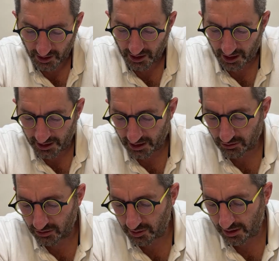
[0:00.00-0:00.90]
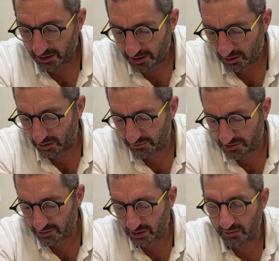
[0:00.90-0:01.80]
Haya lo l'mar haya or
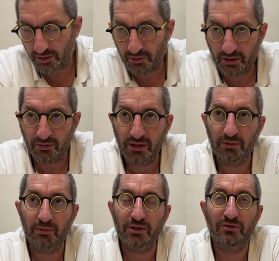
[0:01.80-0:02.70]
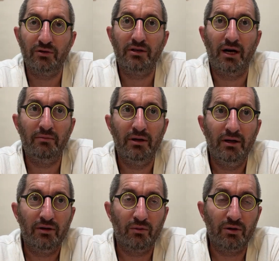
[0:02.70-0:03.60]
v'tulo. Where we don't need b'moshvotam.
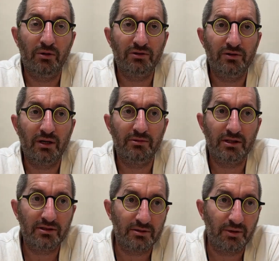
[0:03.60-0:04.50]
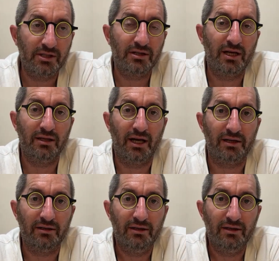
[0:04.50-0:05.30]
The word moshvotam just says Bnei Israel had light.